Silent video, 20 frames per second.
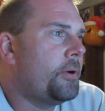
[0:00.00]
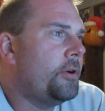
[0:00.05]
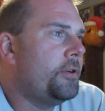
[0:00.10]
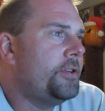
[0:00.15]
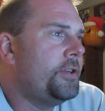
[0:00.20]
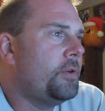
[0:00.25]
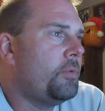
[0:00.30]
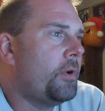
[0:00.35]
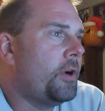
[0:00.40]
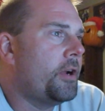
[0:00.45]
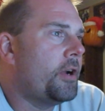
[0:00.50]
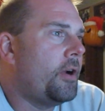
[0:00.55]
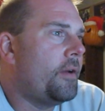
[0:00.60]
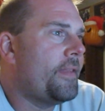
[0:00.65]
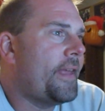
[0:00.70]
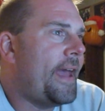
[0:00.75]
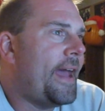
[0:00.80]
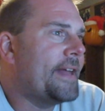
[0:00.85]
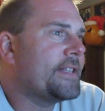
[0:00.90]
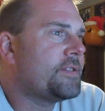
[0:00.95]
Heard you're wearing all
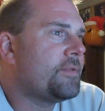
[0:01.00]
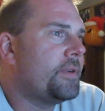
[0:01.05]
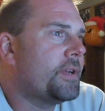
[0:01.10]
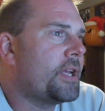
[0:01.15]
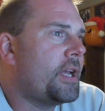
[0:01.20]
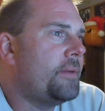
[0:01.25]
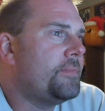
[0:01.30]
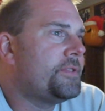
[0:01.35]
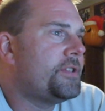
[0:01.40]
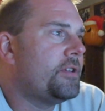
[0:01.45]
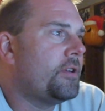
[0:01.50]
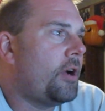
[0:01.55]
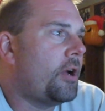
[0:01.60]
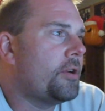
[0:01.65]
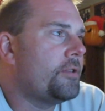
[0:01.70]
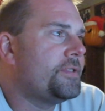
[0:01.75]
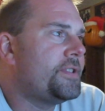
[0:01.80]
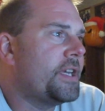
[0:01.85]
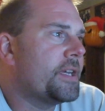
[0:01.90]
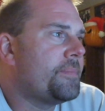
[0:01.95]
the hats when it comes to your
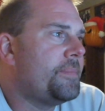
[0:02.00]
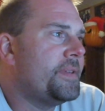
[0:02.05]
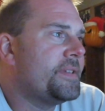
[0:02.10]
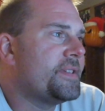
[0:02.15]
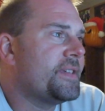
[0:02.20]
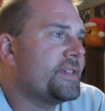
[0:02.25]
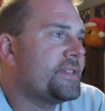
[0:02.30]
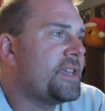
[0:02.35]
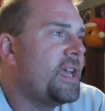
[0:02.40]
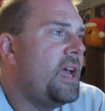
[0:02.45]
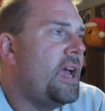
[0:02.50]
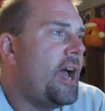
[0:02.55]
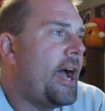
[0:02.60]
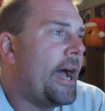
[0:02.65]
auto tech business.